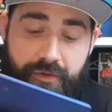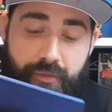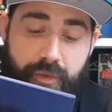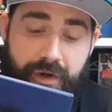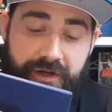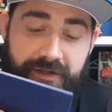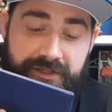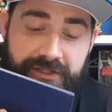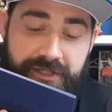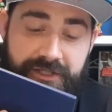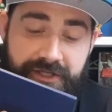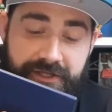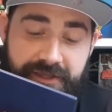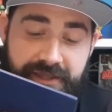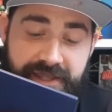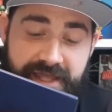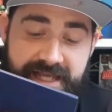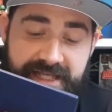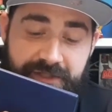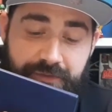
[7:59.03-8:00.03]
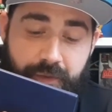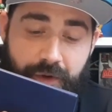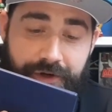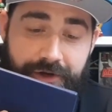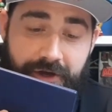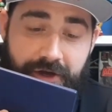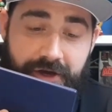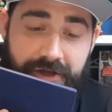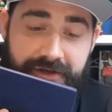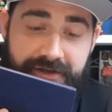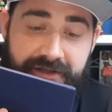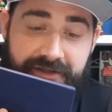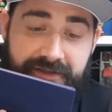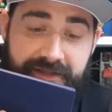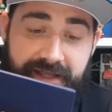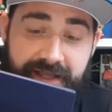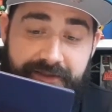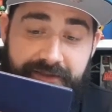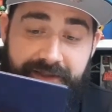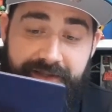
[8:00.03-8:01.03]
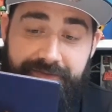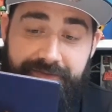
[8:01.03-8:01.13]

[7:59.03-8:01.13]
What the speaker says: when I turn this one on, they're